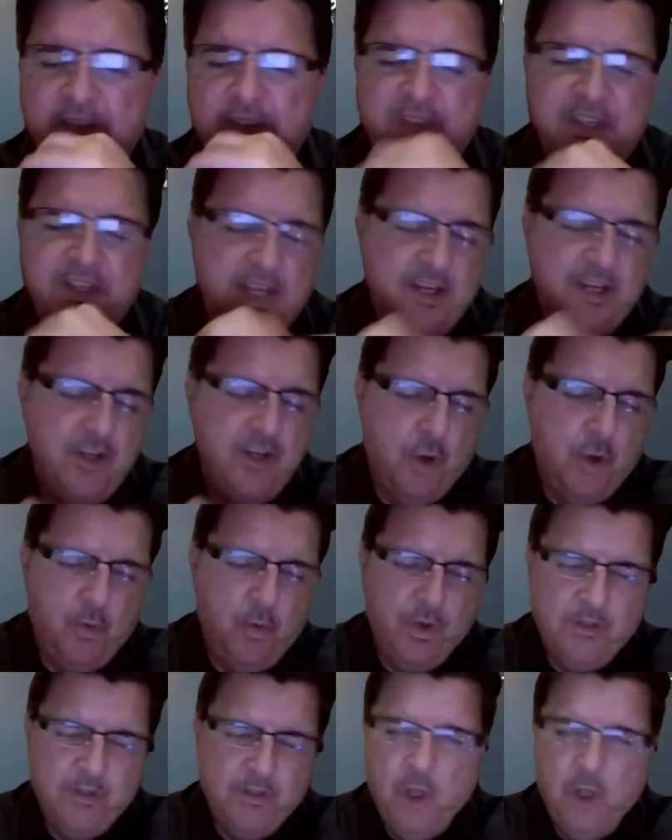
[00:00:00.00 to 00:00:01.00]
Yeah, and
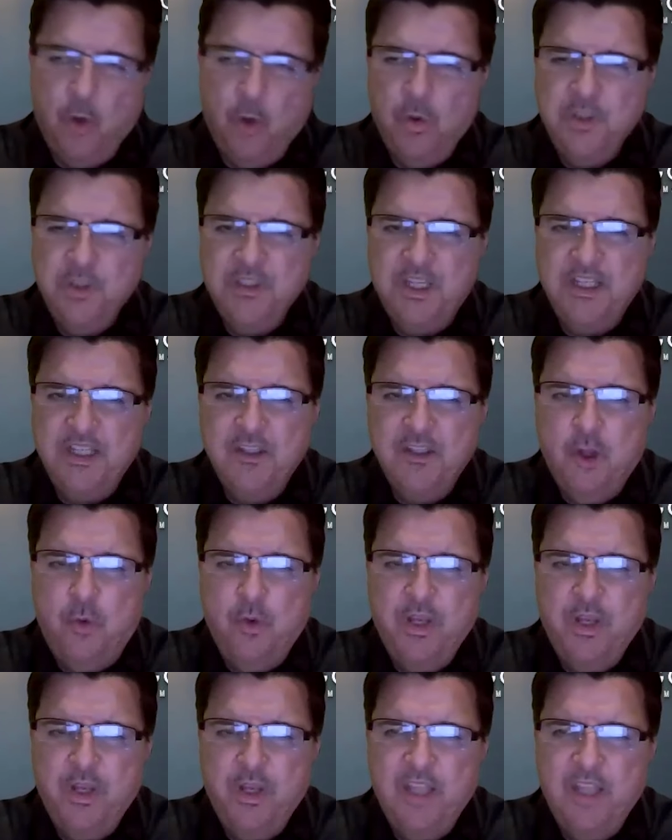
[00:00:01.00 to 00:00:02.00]
no
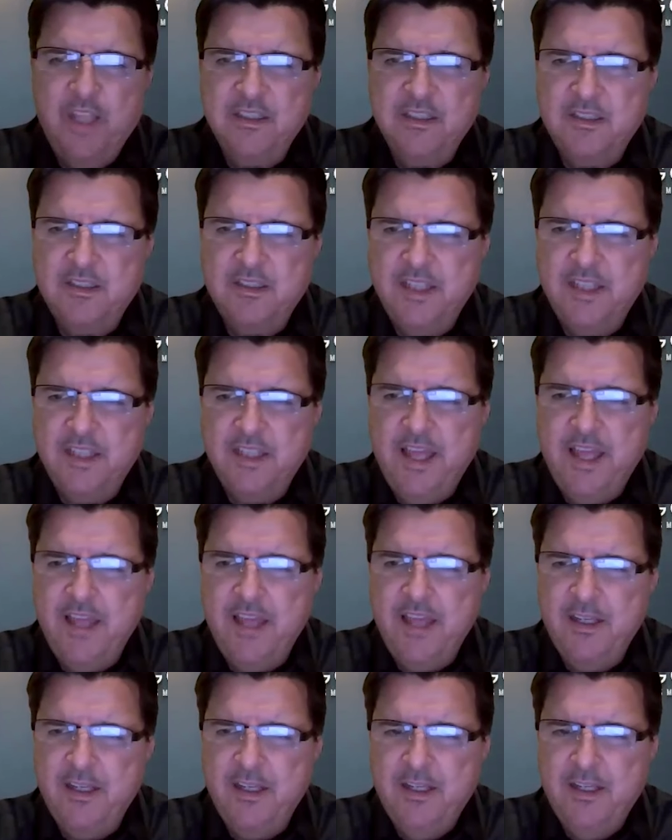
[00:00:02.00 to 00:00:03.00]
one likes to see
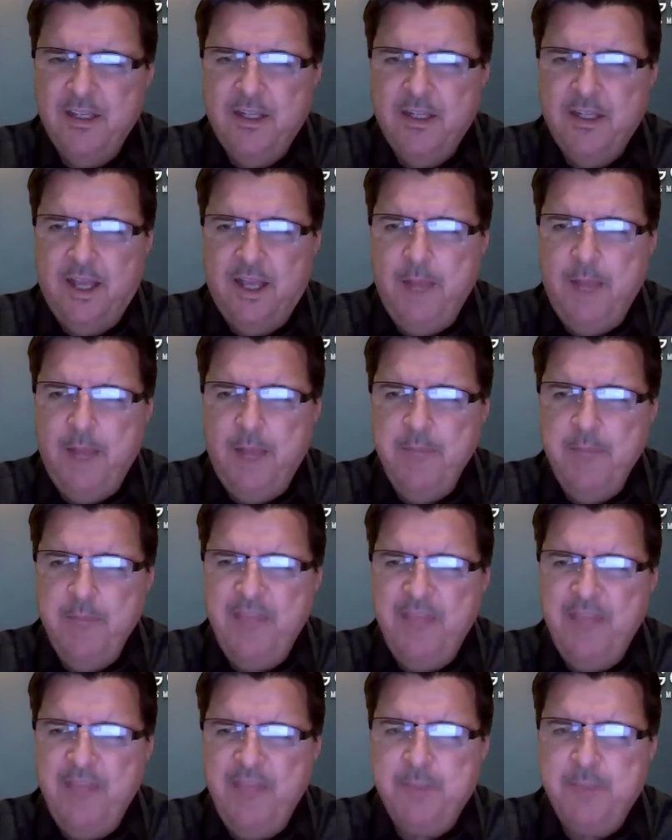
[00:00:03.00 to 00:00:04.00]
that.
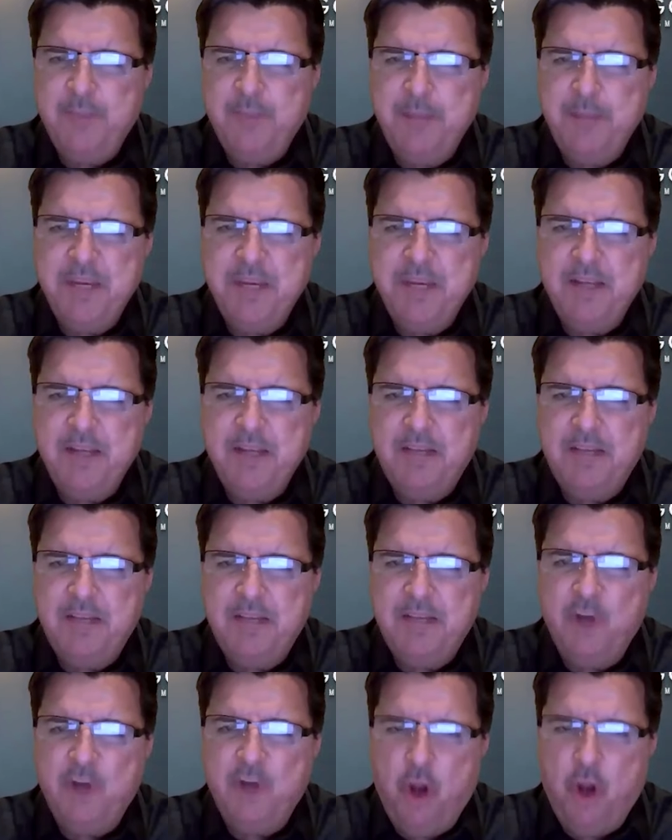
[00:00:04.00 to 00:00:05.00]
And this may be the
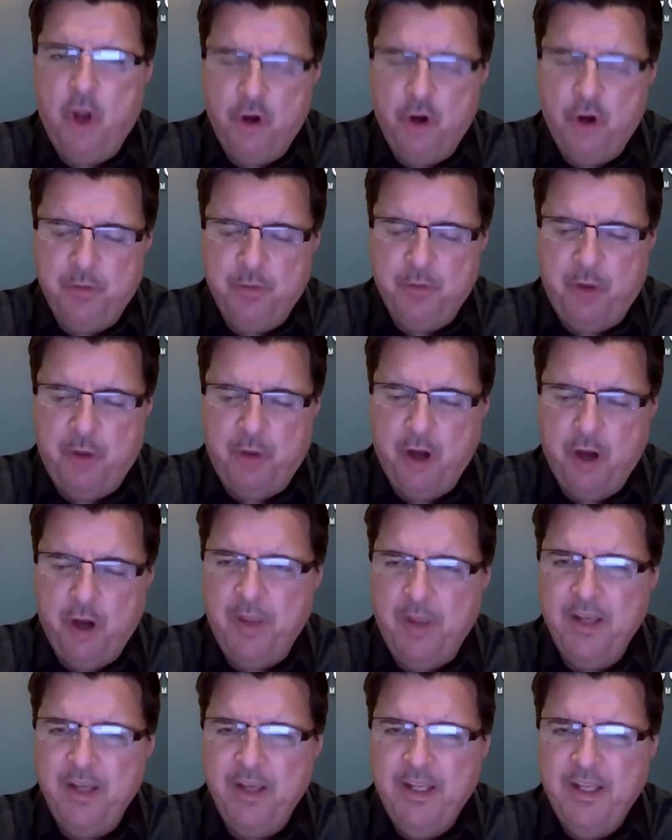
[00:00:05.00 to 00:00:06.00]
even harder part,
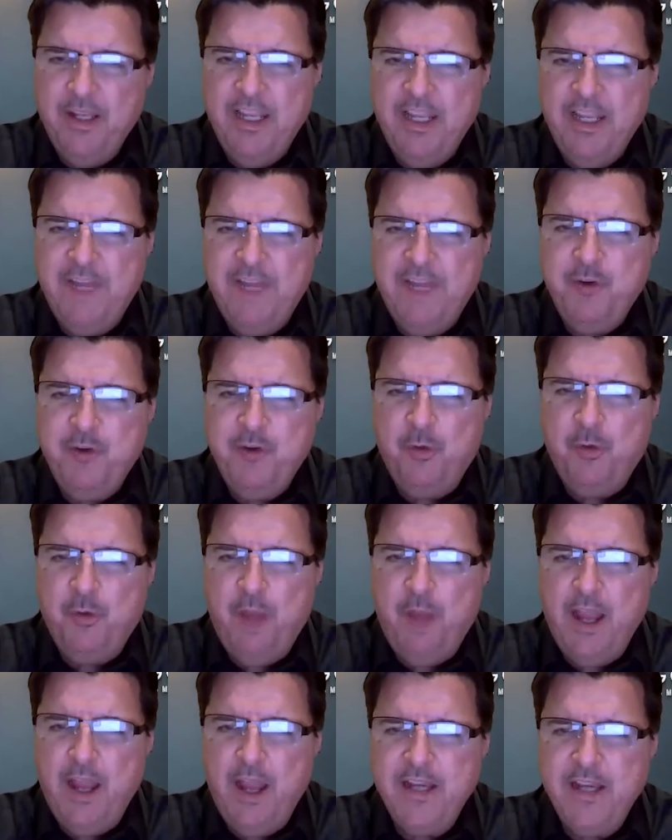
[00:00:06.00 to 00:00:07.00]
but if you don't
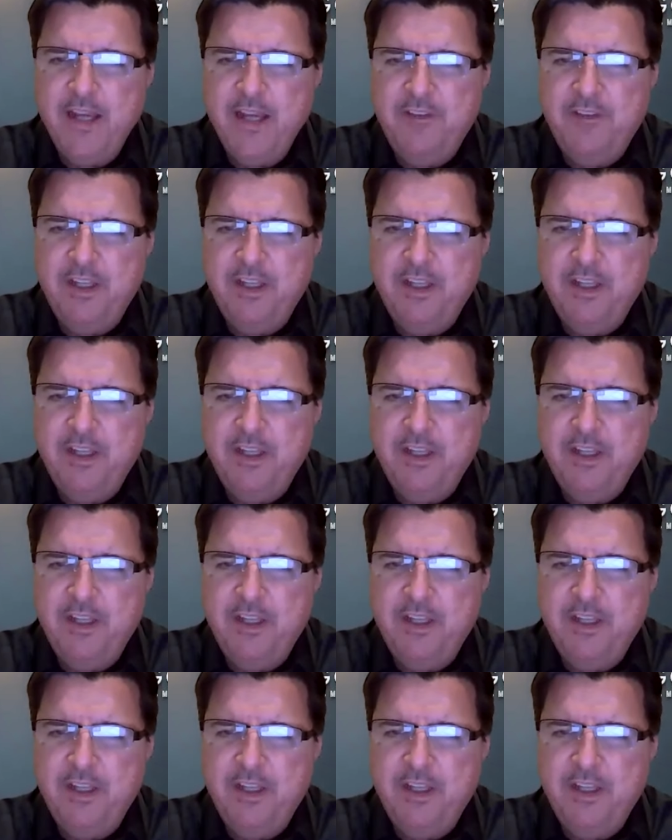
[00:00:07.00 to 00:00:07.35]
mind,